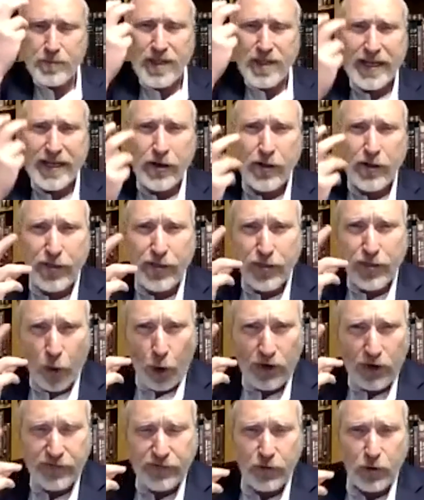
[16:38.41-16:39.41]
in a
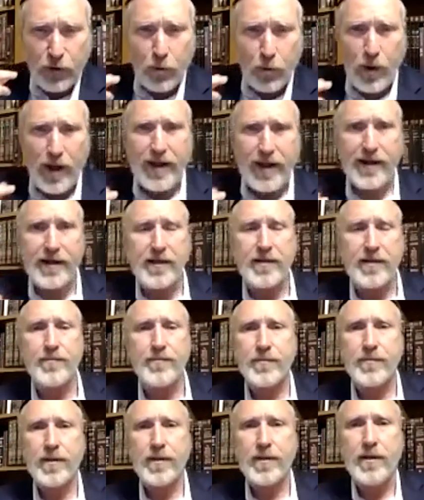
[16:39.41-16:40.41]
thoughtful way,
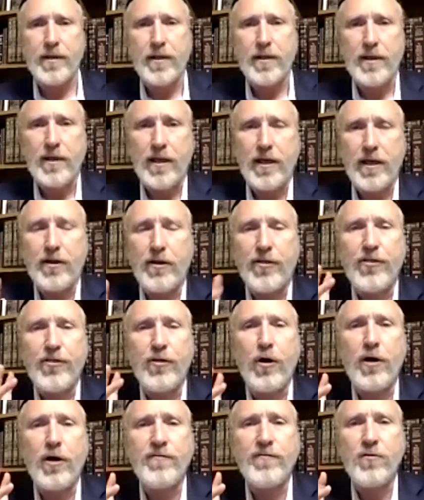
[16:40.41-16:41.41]

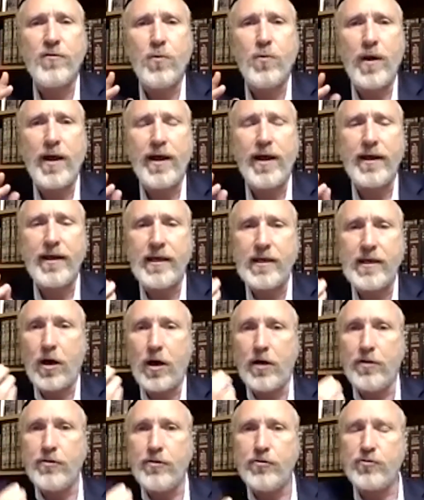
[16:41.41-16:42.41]
he
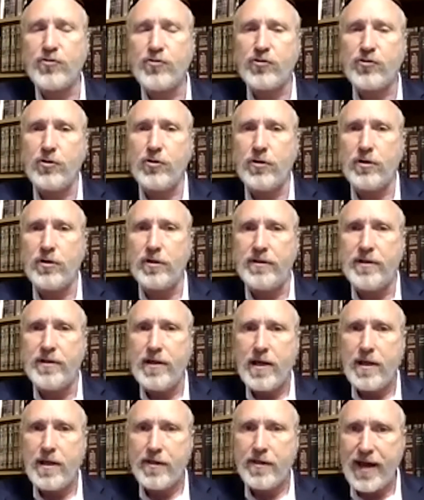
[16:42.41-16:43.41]
understood
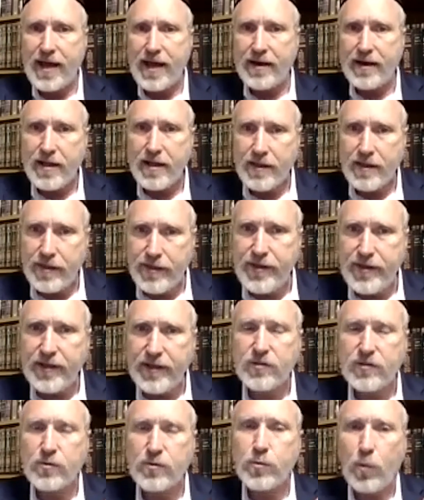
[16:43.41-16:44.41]
that
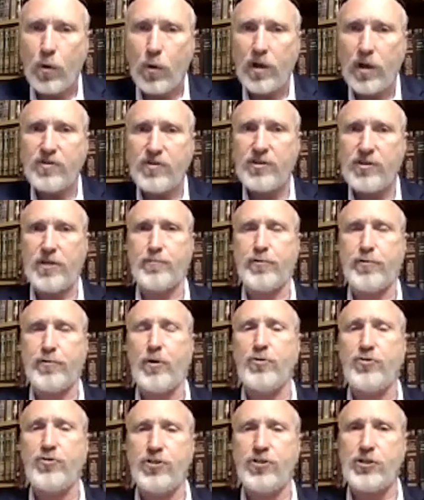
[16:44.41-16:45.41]
this was the
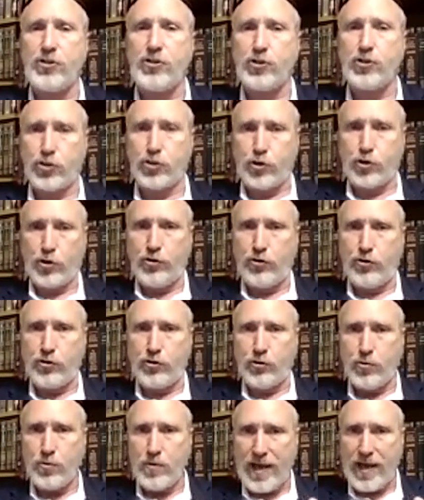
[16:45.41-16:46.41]
approach he should
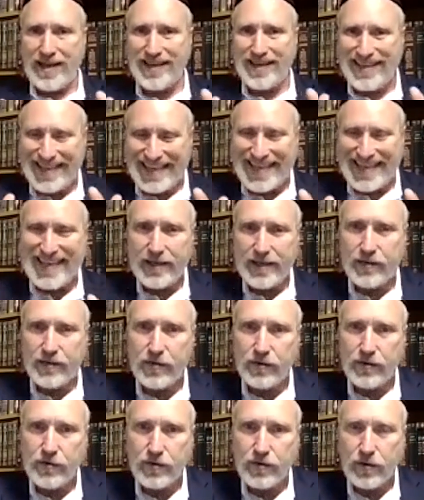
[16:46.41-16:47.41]
do and needed
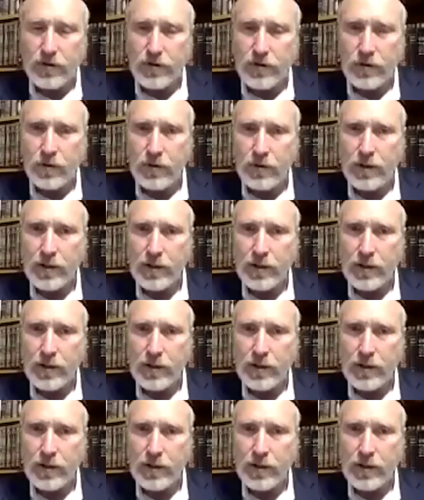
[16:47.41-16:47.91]
to do.